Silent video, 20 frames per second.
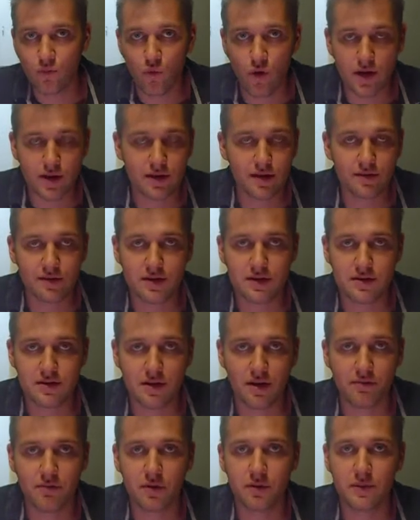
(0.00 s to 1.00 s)
weightlifting
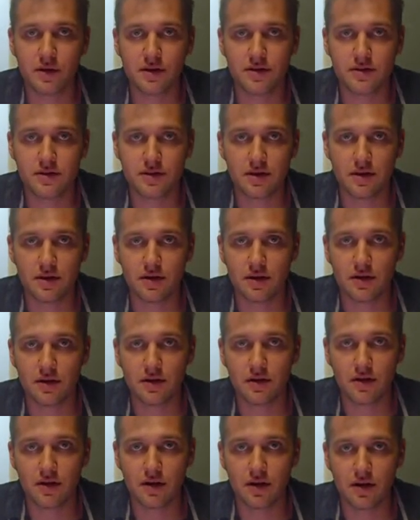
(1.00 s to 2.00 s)
supplements that
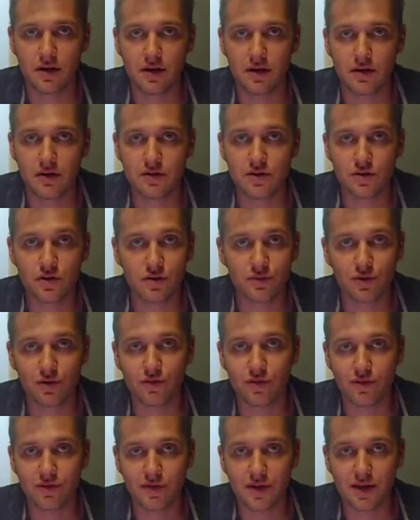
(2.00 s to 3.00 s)
are suitable
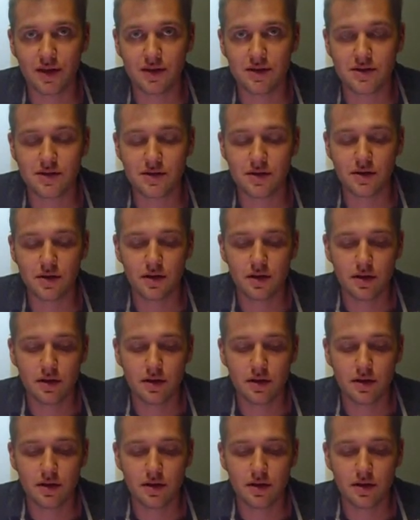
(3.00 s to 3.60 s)
for vegans.